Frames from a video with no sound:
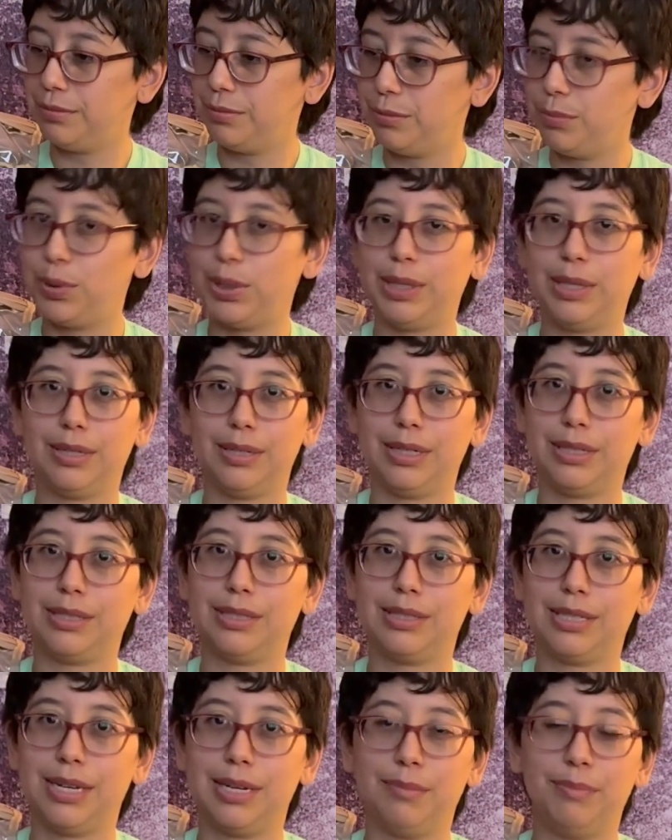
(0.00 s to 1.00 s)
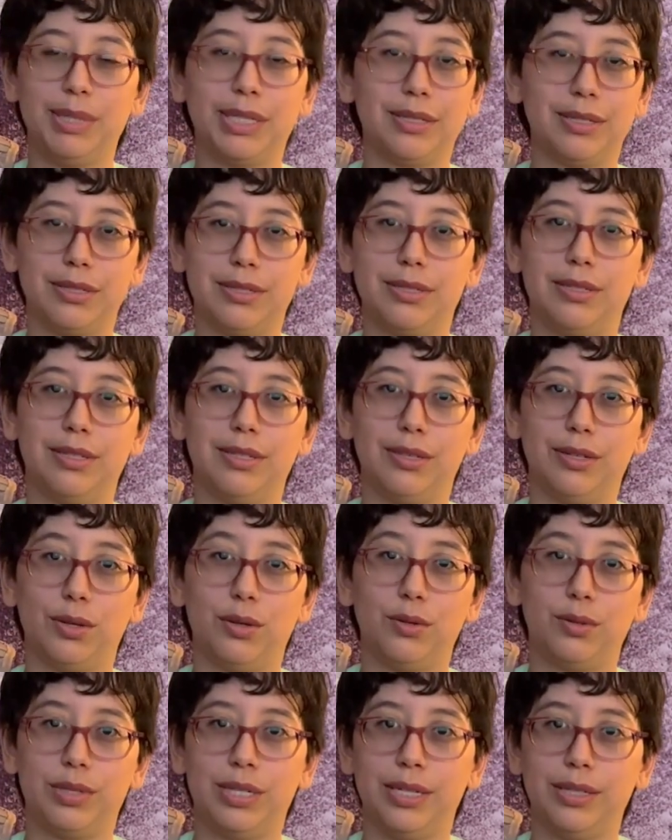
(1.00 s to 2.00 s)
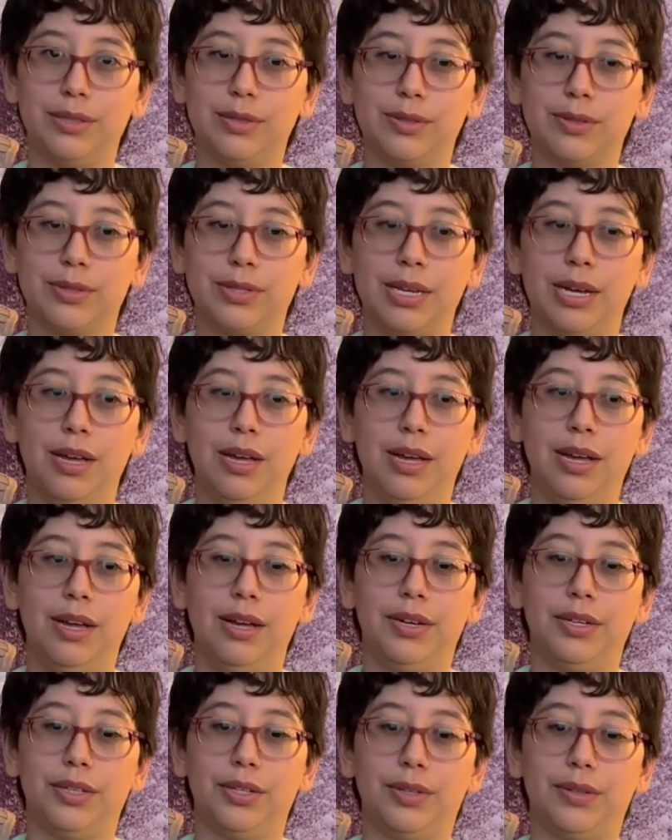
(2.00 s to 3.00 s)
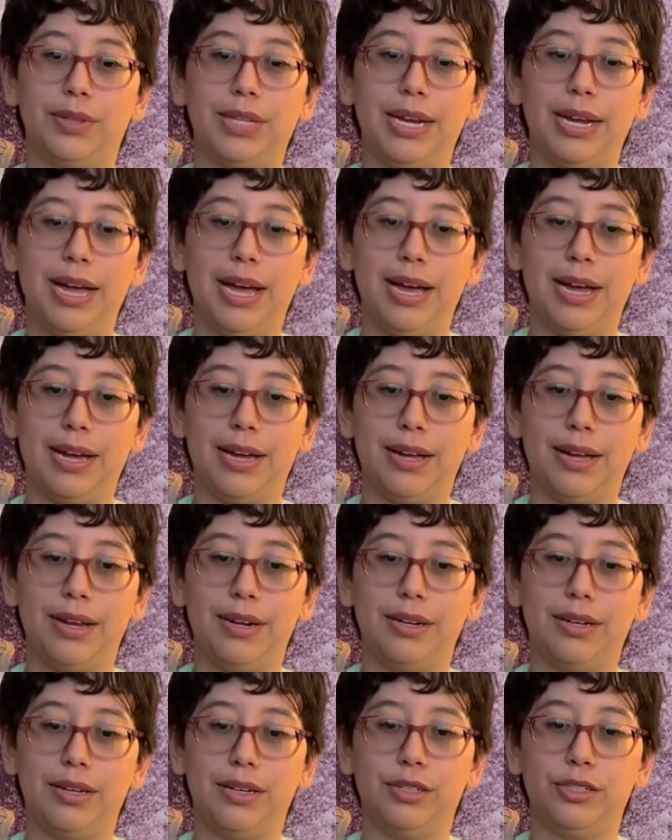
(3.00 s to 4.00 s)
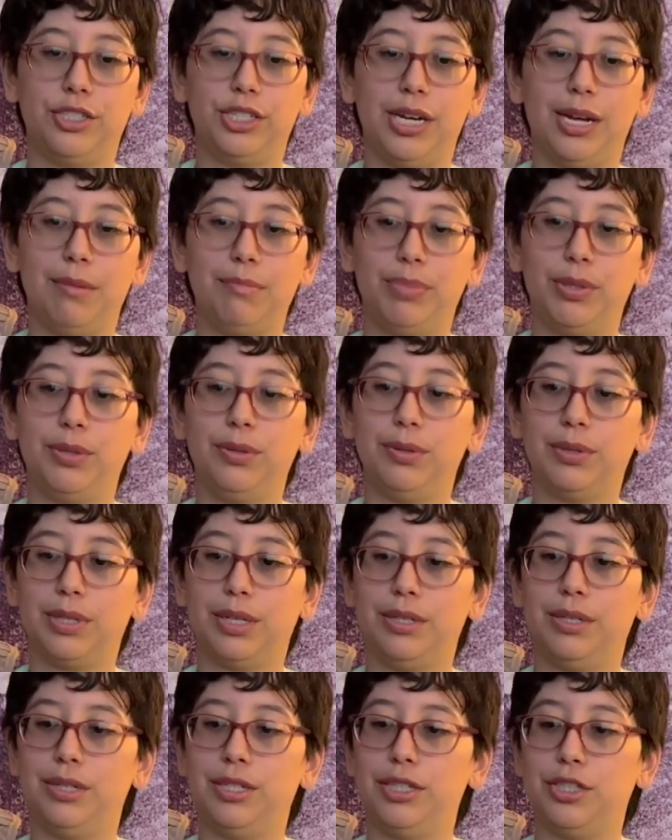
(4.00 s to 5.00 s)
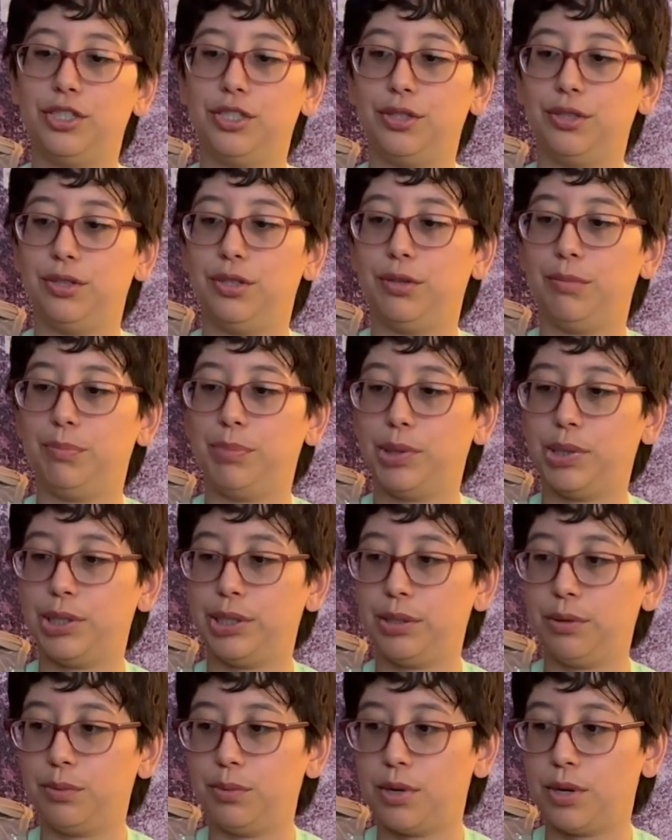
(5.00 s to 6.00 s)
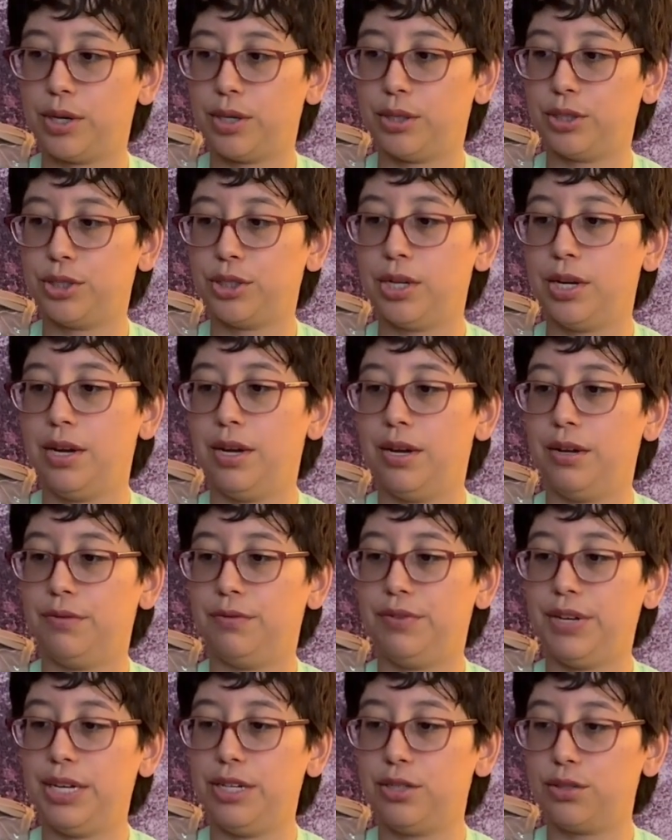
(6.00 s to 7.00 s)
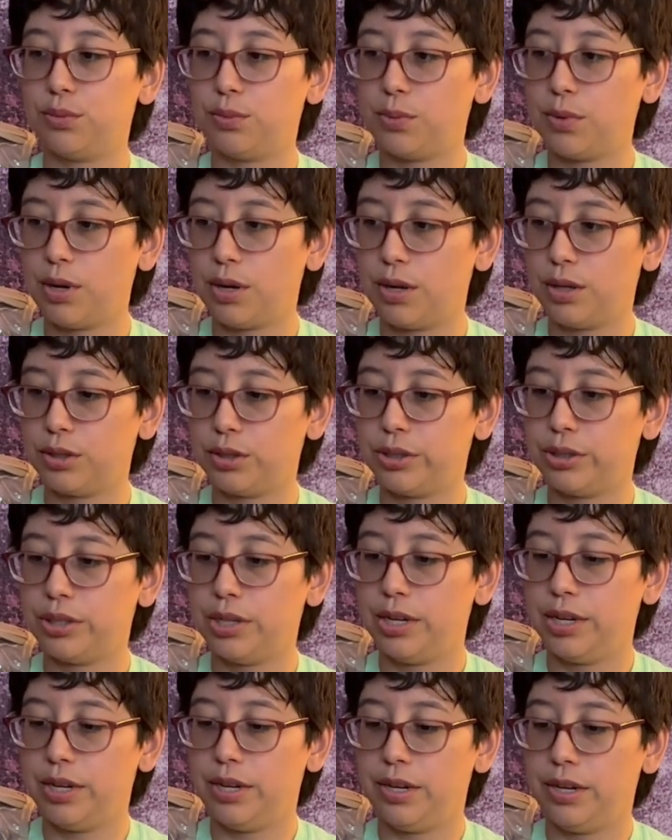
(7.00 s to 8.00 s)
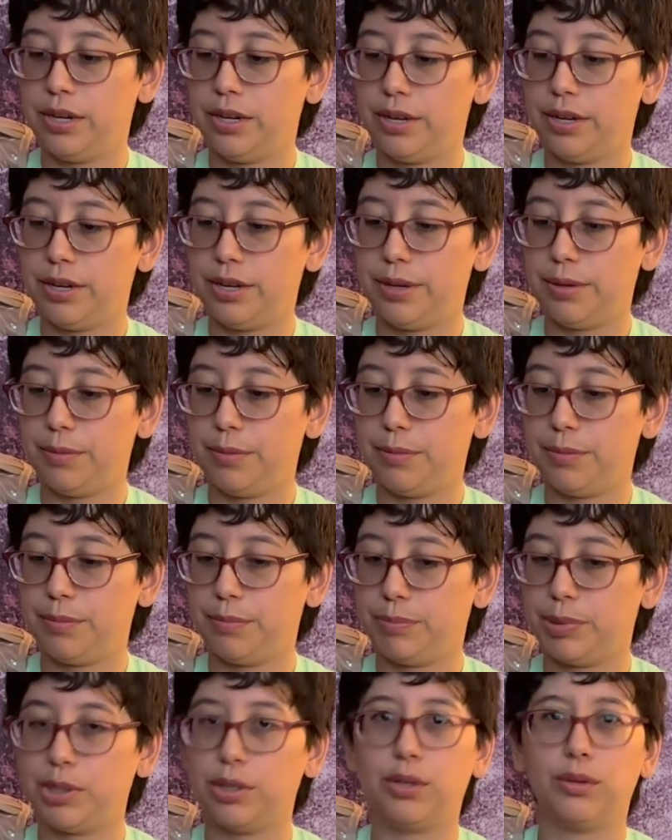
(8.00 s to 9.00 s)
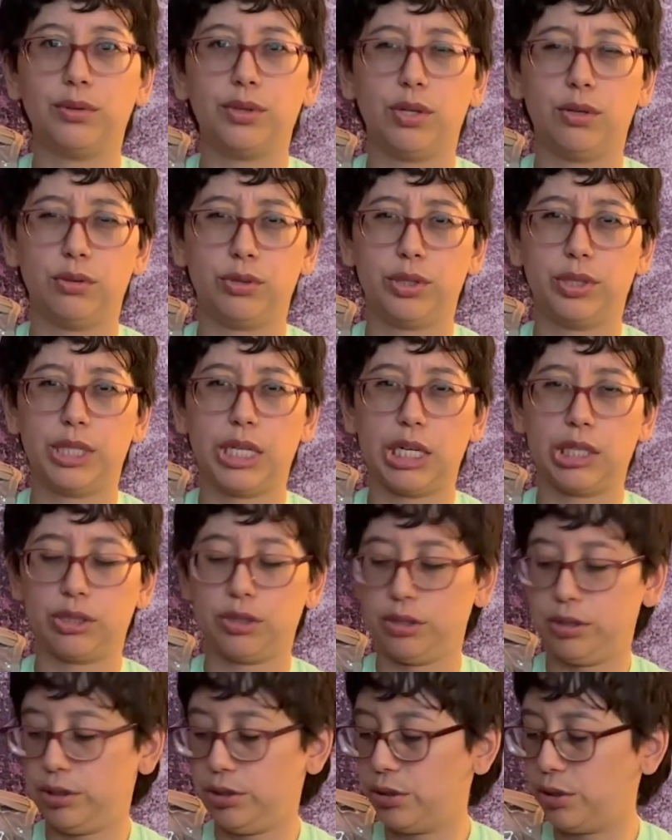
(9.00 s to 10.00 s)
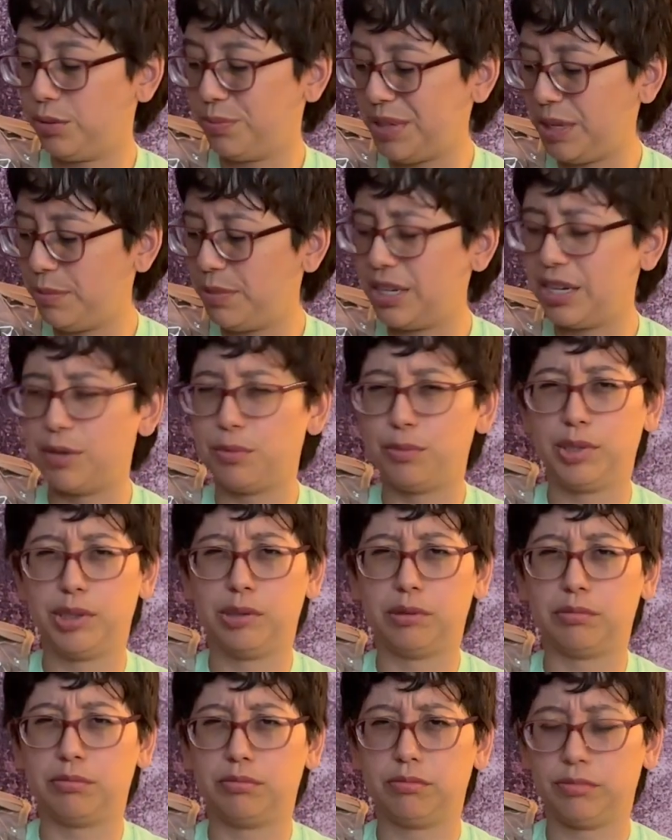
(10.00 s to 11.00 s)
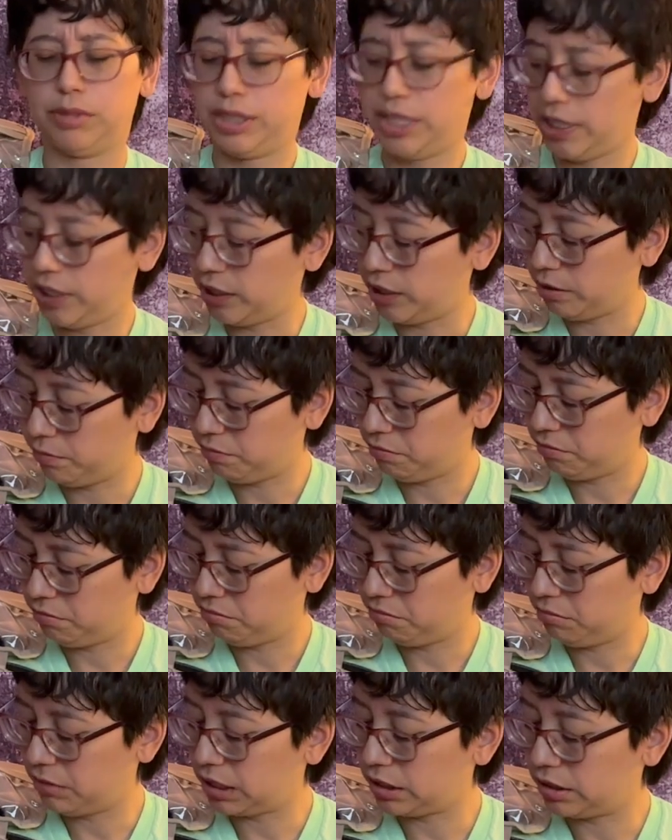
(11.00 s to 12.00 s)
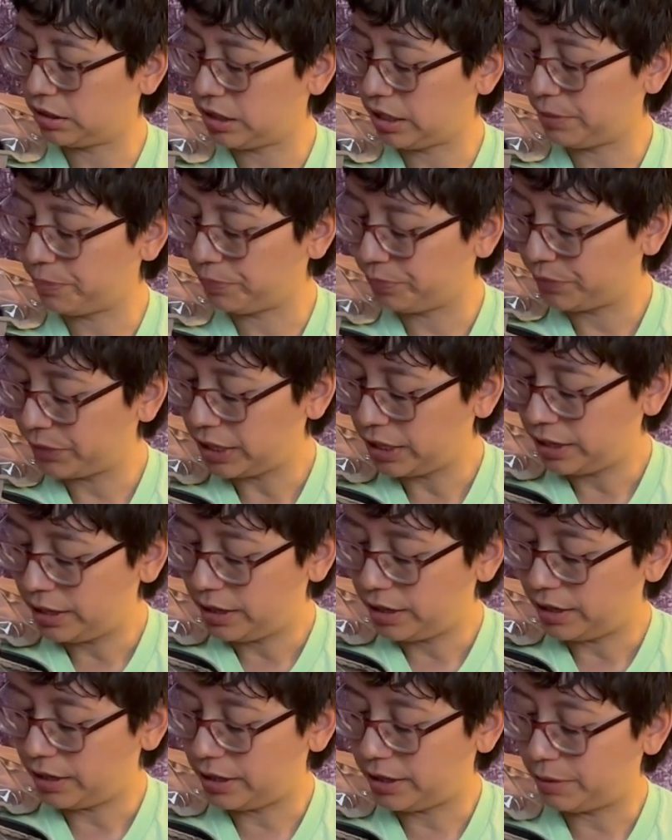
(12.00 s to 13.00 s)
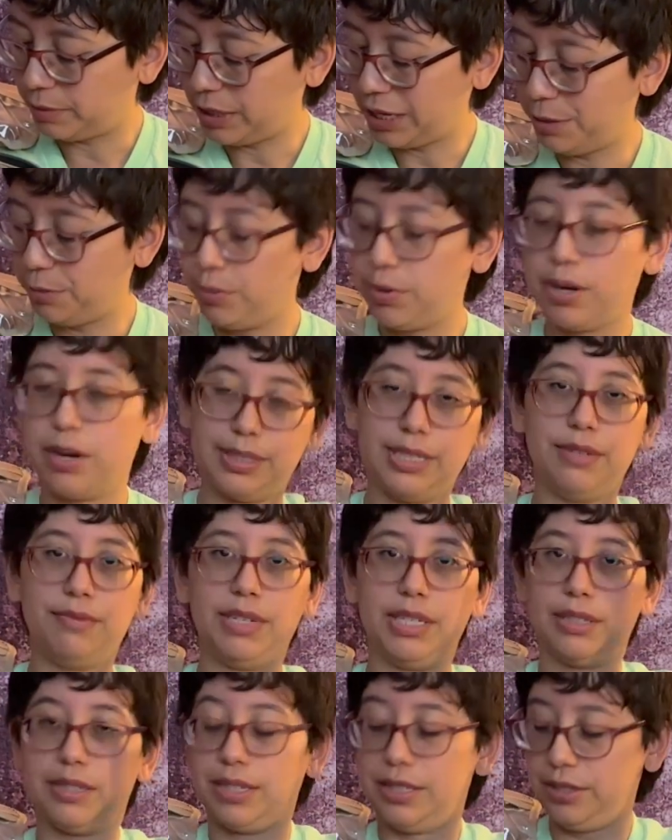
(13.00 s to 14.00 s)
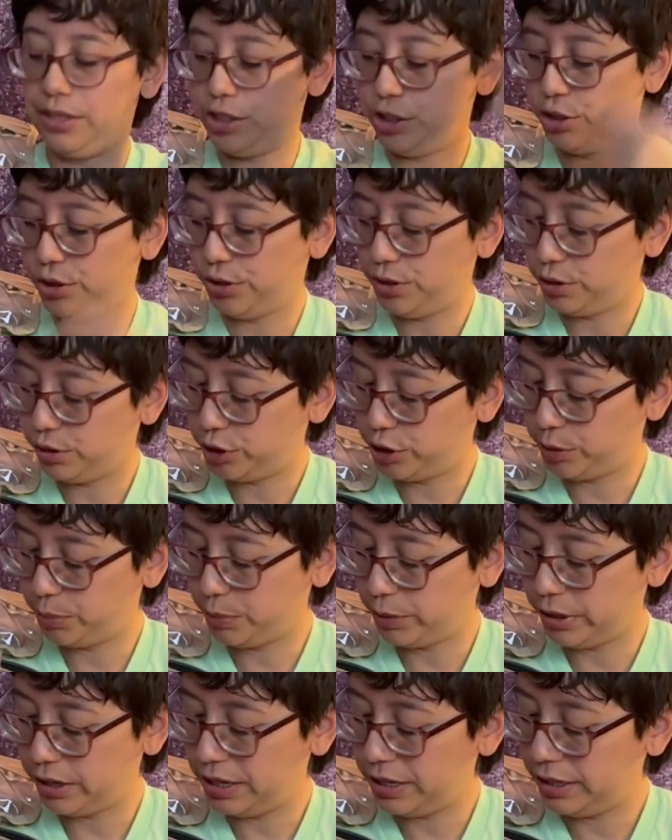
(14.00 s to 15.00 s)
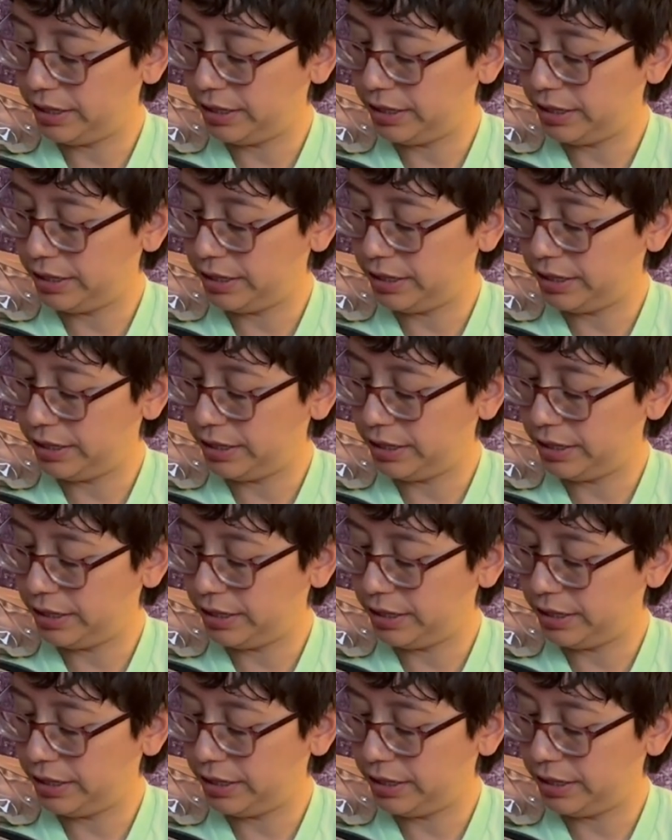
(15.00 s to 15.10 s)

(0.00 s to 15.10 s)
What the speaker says: bring it next time because the hotels, you know, they had shampoo, conditioner, body wash, face wash, but no lotion actually, so maybe I will take it next time. I brought leave-in conditioner spray